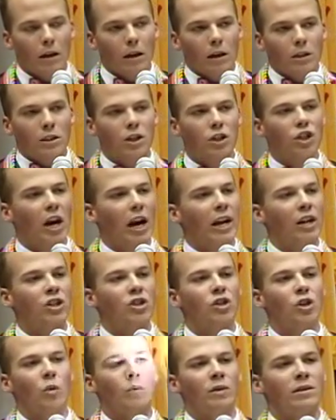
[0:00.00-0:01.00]
to change
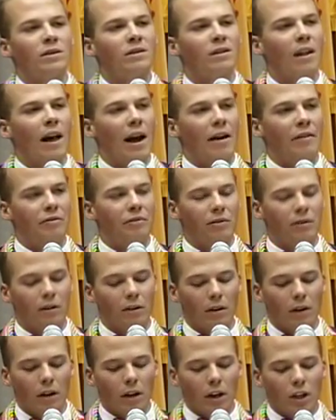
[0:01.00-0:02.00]
someone's life,
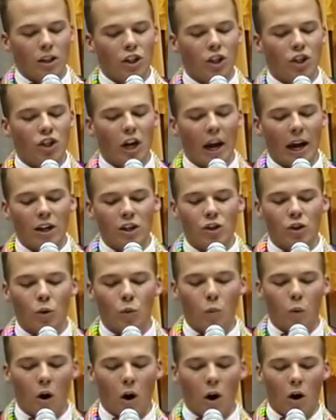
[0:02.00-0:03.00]
to change the
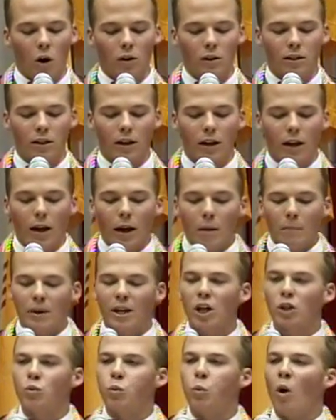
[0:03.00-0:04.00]
world.
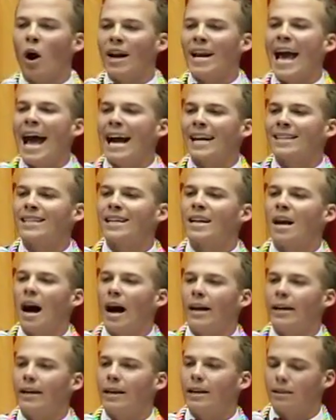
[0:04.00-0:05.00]
Because one act of
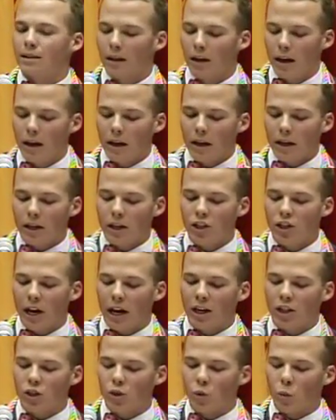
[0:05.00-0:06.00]
kindness can
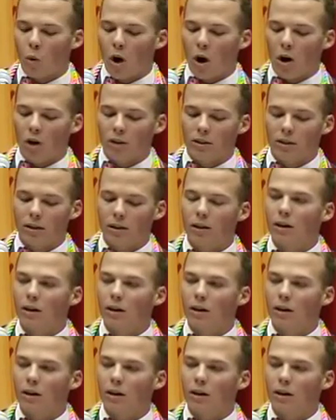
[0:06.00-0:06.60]
change the world.